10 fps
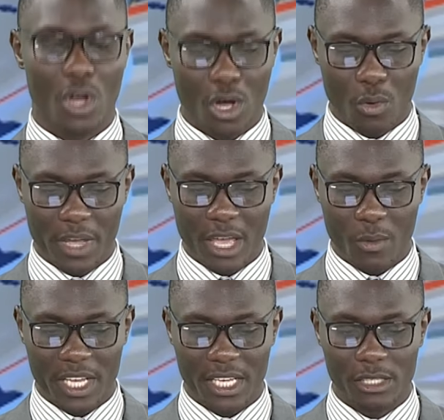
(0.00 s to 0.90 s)
where
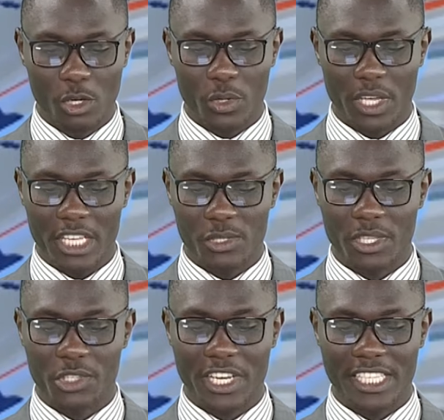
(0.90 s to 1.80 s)
we look into the
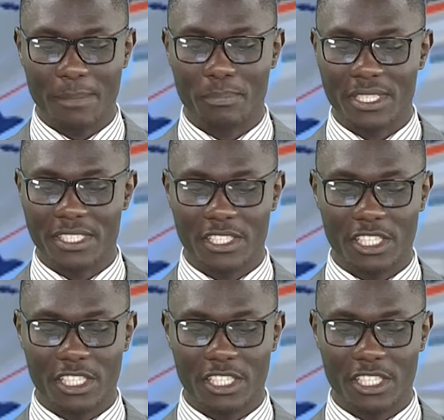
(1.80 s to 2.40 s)
trending business